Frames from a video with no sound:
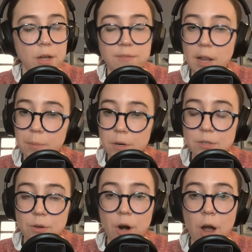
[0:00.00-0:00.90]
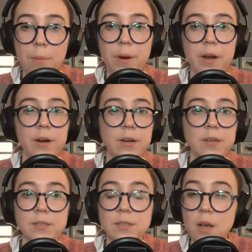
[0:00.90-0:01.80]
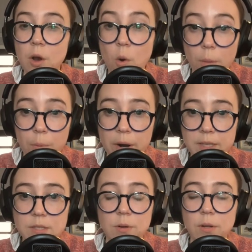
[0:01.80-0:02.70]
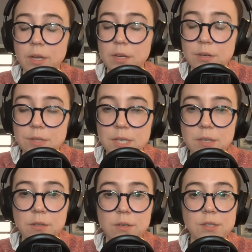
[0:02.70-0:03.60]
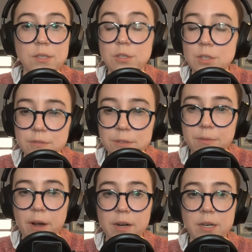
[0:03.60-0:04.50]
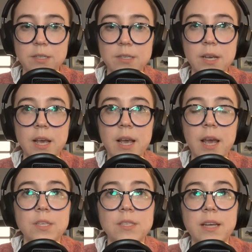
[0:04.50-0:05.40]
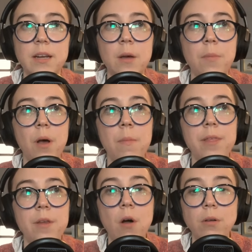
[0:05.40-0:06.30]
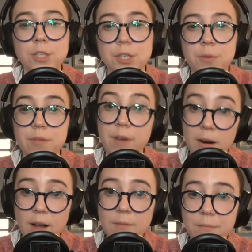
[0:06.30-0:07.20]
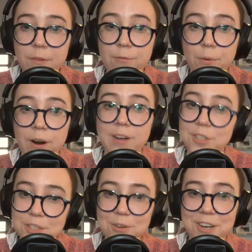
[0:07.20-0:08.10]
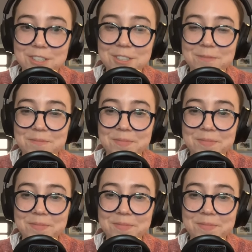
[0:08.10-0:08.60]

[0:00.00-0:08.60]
developers, owner operators, corporates who are looking to do deals, service providers, to stand up a methodology with Vera for energy storage.